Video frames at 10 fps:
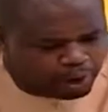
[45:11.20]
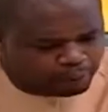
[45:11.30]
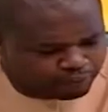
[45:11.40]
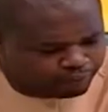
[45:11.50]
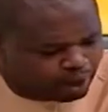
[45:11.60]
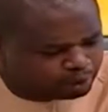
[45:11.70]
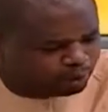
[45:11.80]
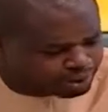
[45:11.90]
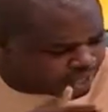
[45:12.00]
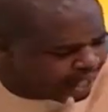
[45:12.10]

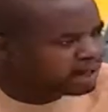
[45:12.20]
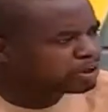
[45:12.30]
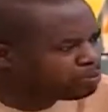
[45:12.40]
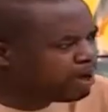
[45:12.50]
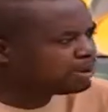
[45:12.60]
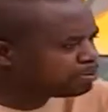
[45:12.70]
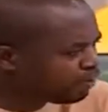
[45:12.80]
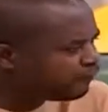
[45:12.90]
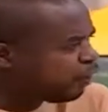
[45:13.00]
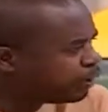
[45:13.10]
Akufo-Addo's argument
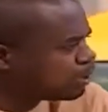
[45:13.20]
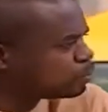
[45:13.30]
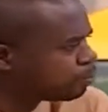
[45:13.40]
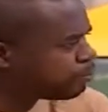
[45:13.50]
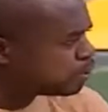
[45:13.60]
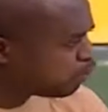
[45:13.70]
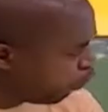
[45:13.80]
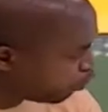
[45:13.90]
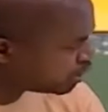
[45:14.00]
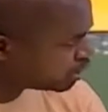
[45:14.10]
before the Supreme
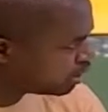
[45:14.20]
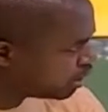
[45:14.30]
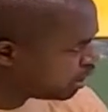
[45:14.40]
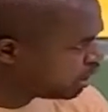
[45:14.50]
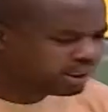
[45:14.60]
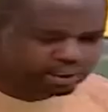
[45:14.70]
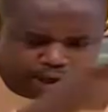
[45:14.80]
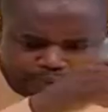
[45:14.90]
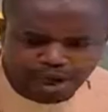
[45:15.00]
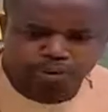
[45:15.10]
Court in the
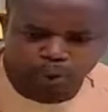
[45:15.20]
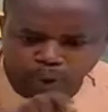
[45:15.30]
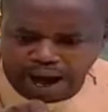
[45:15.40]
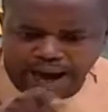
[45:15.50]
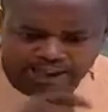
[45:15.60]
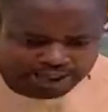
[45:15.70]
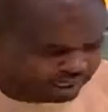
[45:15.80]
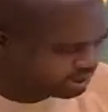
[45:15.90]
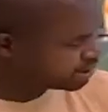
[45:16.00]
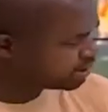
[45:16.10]
Radio Eye
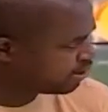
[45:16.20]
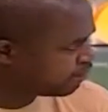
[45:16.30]
case